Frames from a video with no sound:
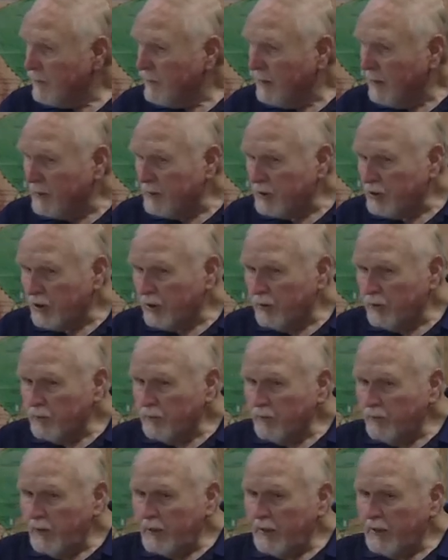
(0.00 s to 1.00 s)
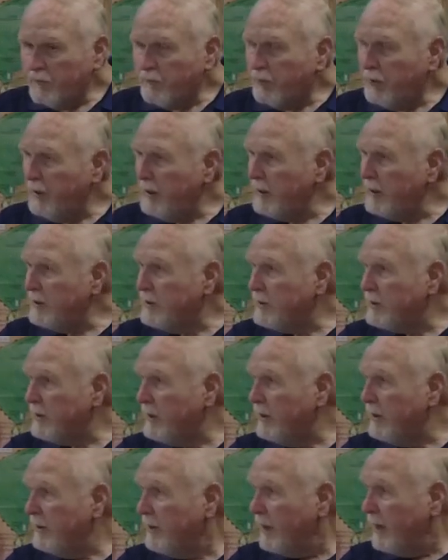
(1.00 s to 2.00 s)
And so we have peace,
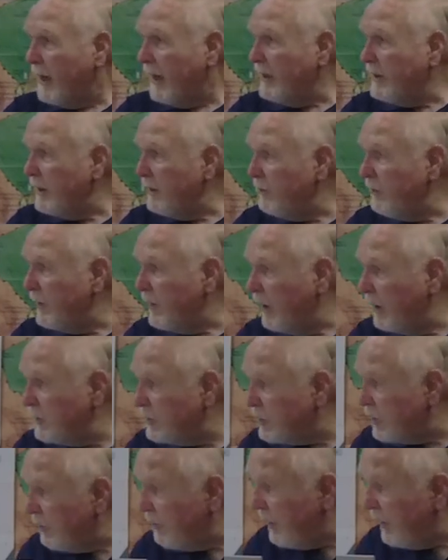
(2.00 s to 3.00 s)
and I think we also